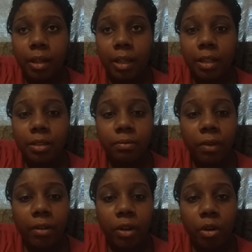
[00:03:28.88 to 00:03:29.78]
it's
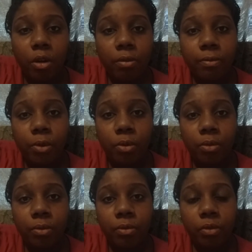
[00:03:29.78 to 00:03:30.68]
very hurtful
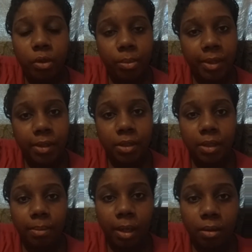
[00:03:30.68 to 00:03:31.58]
for me to
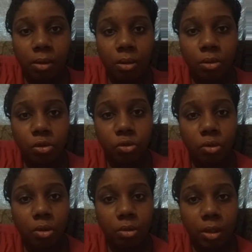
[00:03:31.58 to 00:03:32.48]
see my daughter
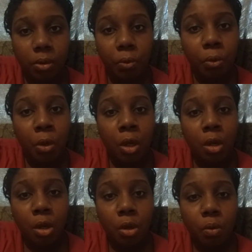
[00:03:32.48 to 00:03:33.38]
struggling
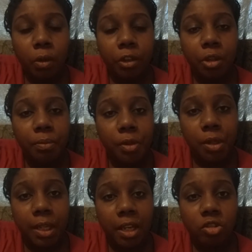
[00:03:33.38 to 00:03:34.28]
with
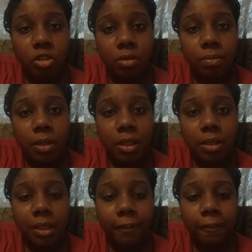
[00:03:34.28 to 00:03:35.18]
communication,
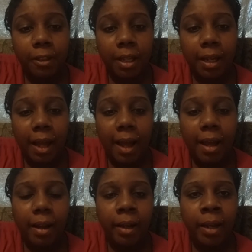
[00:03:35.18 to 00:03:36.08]
because I feel like
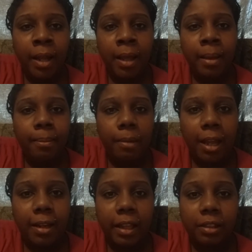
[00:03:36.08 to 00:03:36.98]
I
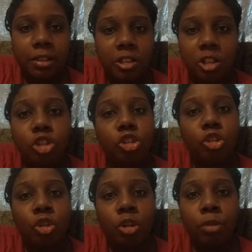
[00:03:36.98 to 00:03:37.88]
made that decision
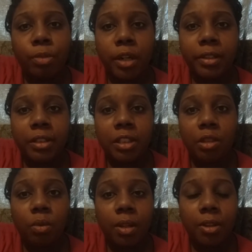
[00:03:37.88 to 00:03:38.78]
during the
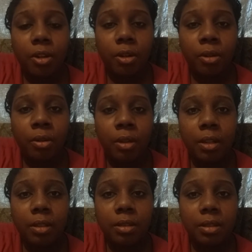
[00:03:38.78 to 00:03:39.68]
pregnancy with her
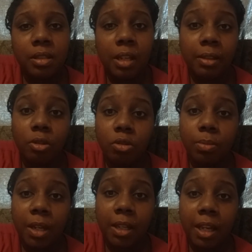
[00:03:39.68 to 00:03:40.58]
to take those
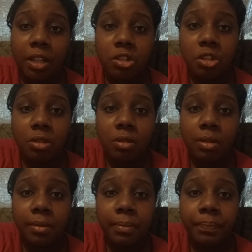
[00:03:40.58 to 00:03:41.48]
medications,
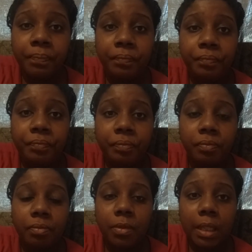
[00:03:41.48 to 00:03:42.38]

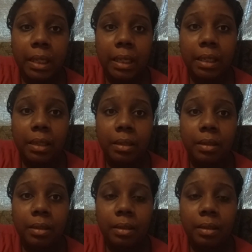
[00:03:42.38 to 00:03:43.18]
and